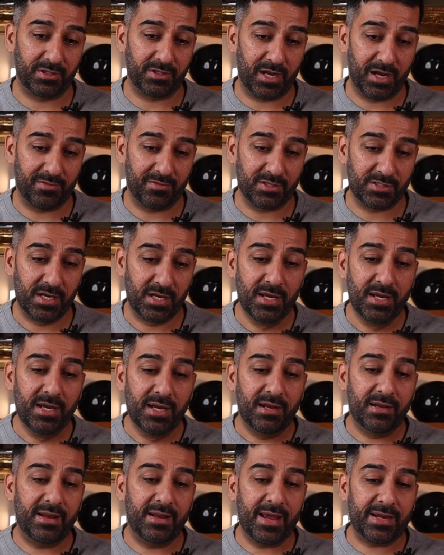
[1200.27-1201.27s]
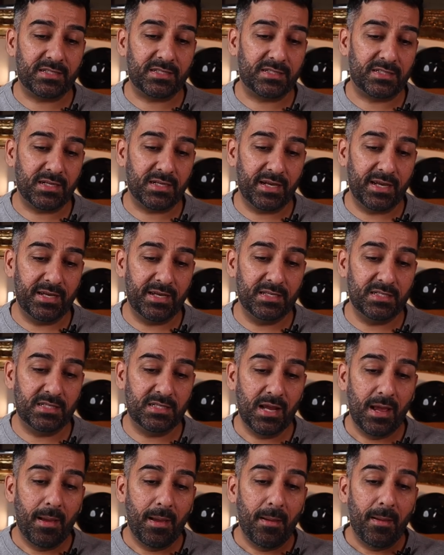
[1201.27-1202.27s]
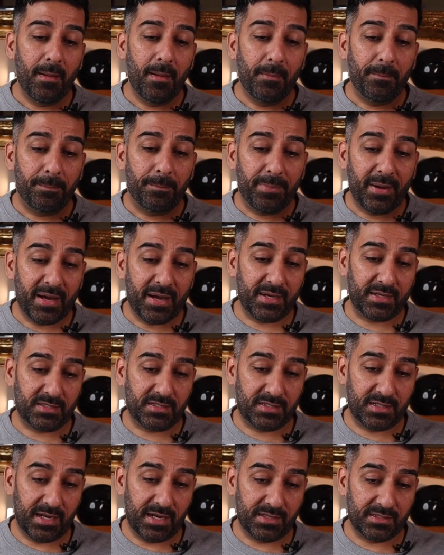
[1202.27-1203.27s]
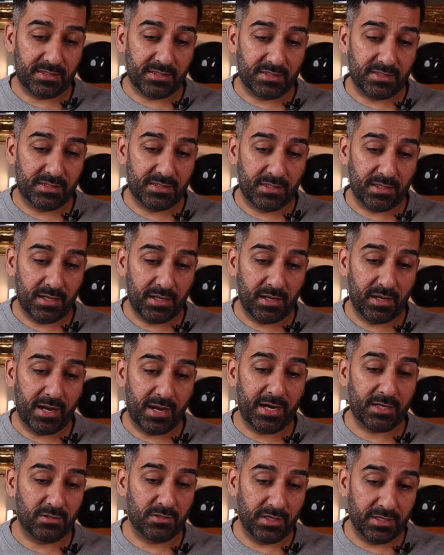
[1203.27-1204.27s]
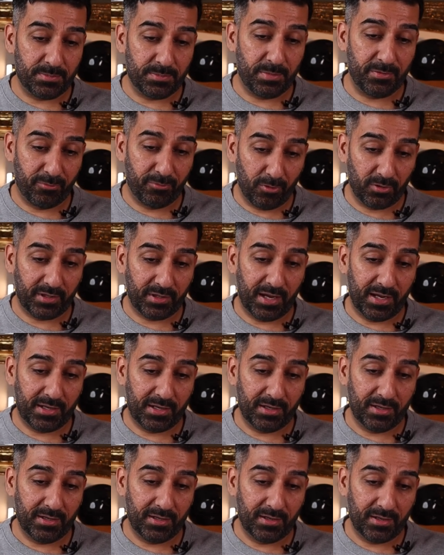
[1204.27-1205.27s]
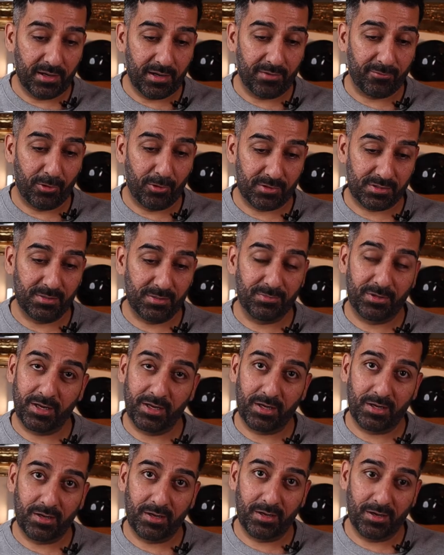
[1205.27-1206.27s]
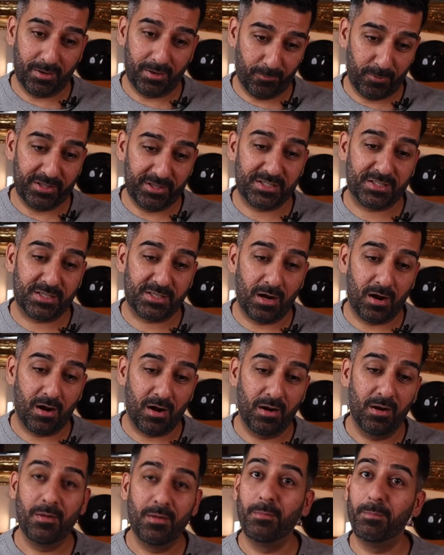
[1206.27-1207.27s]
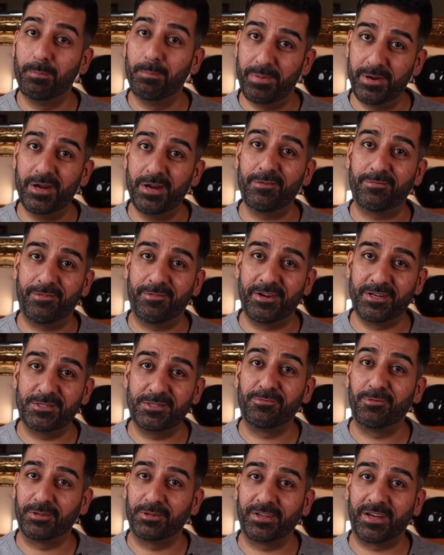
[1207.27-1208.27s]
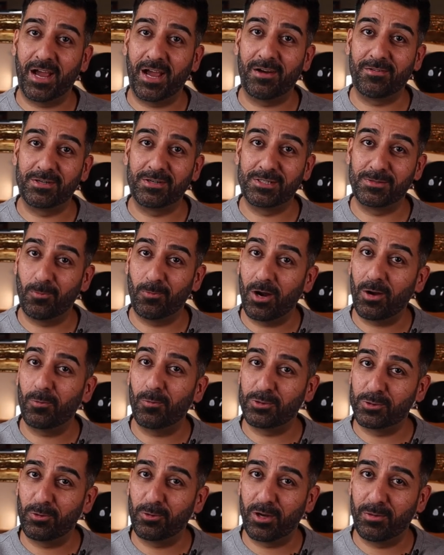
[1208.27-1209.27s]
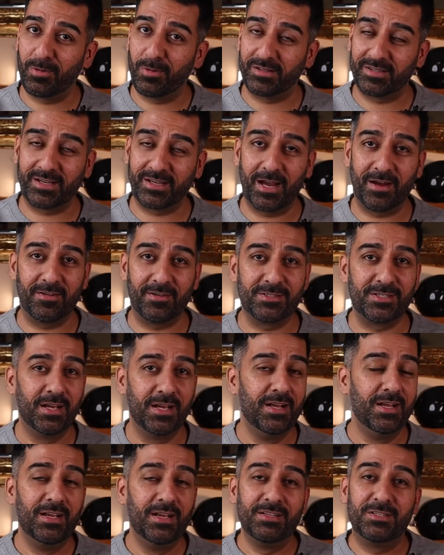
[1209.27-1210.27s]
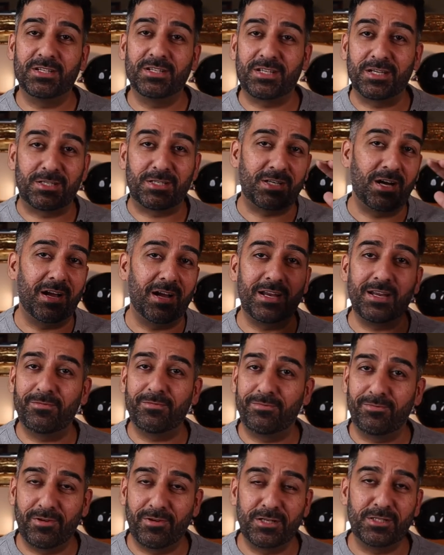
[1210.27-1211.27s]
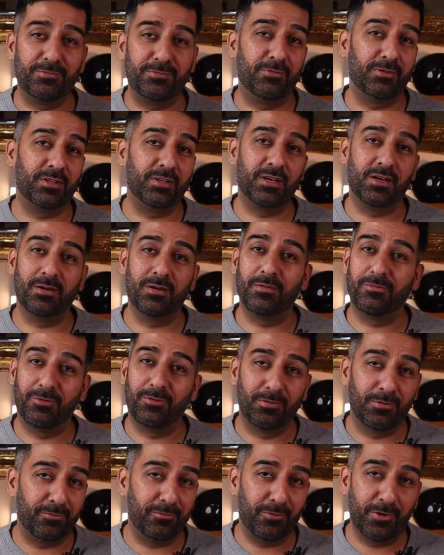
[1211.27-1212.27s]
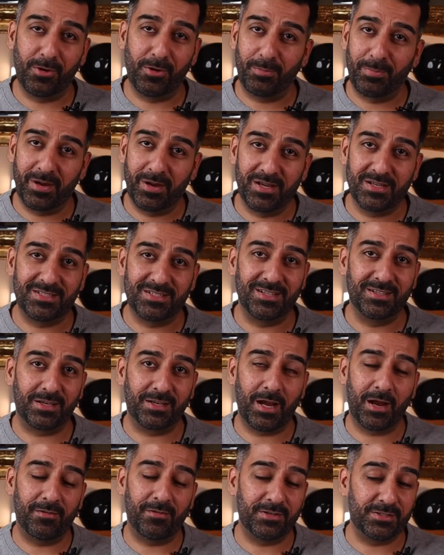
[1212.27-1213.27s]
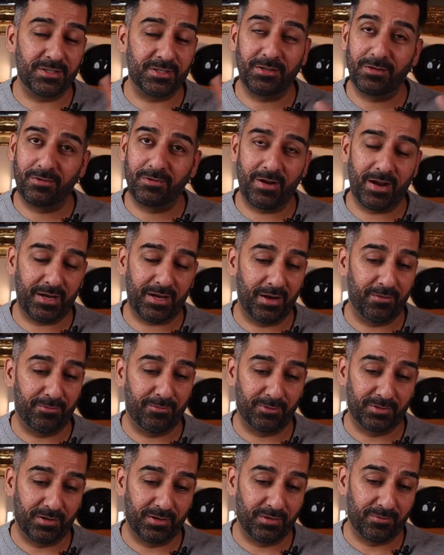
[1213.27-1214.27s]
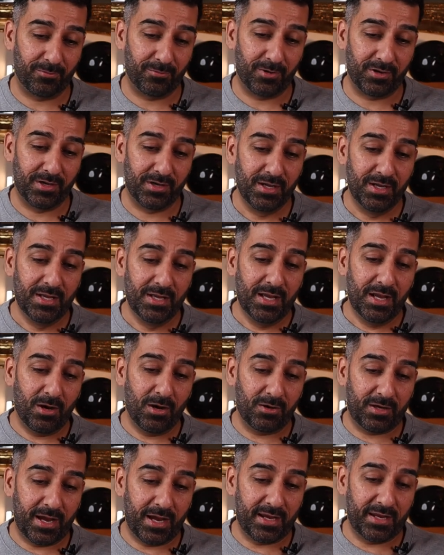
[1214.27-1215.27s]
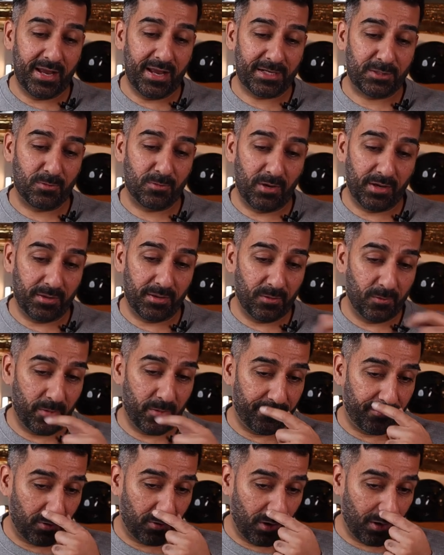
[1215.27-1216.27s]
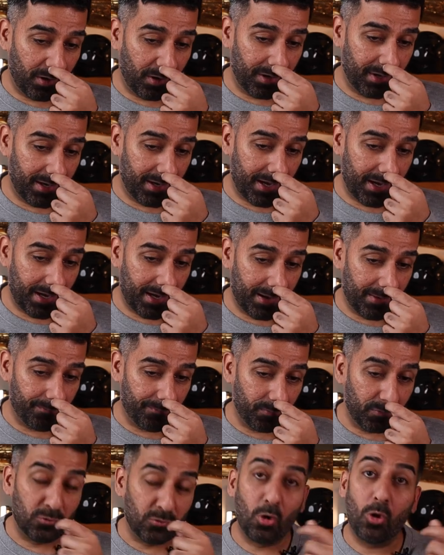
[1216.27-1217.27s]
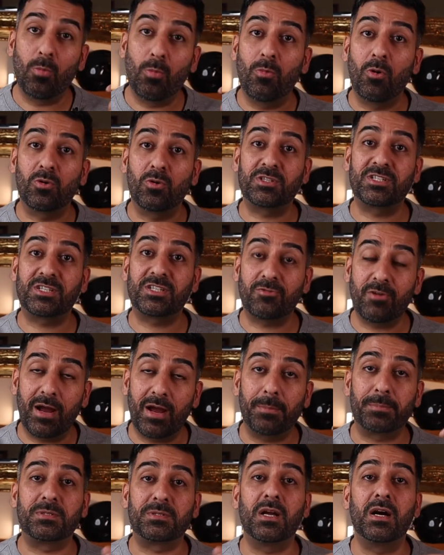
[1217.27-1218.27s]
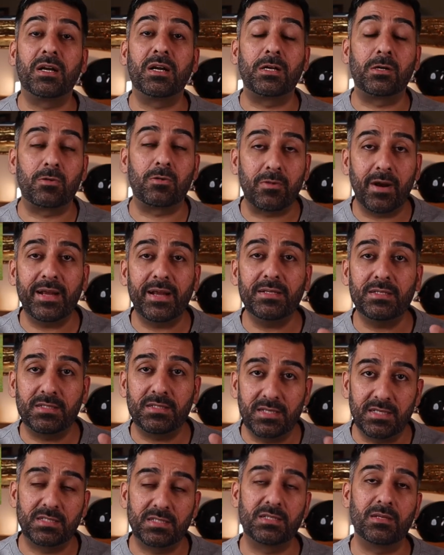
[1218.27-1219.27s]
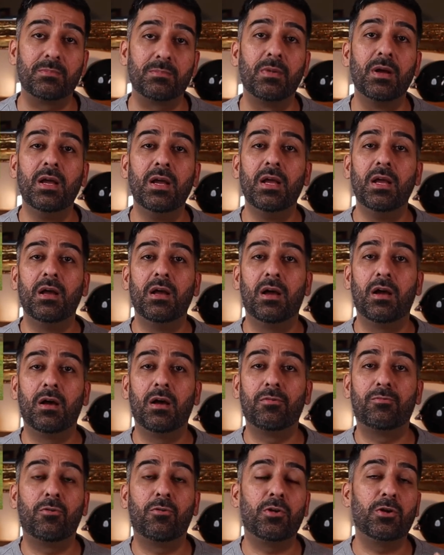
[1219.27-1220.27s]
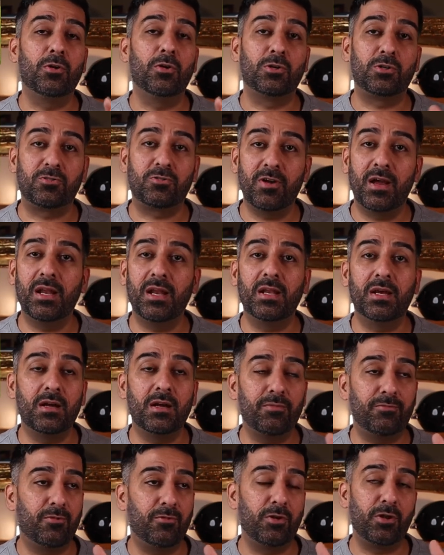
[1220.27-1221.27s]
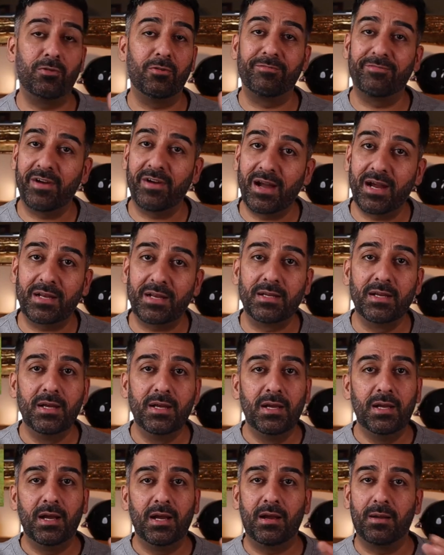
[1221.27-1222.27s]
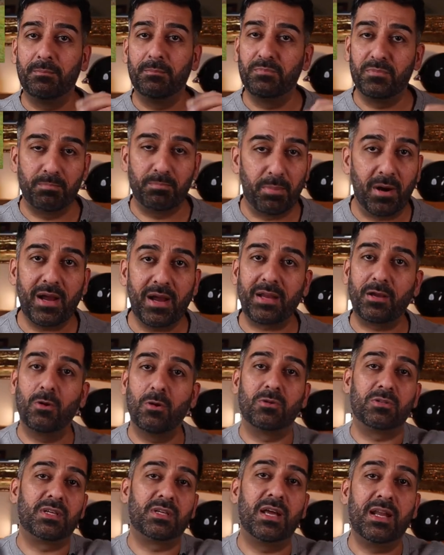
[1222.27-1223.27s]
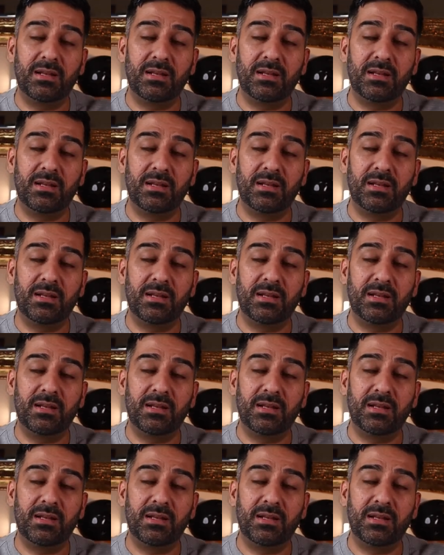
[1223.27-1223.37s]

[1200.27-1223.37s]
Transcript: for the garage. Next is paddock stands. Actually, before that, I've got something with a star, beer fridge for the garage. While we're talking about the garage, just a tiny fridge for the for your beers in the garage. Great gift for the loved one. Okay, next one we've got no more straps. A great system for your trailer, for your van. Bike goes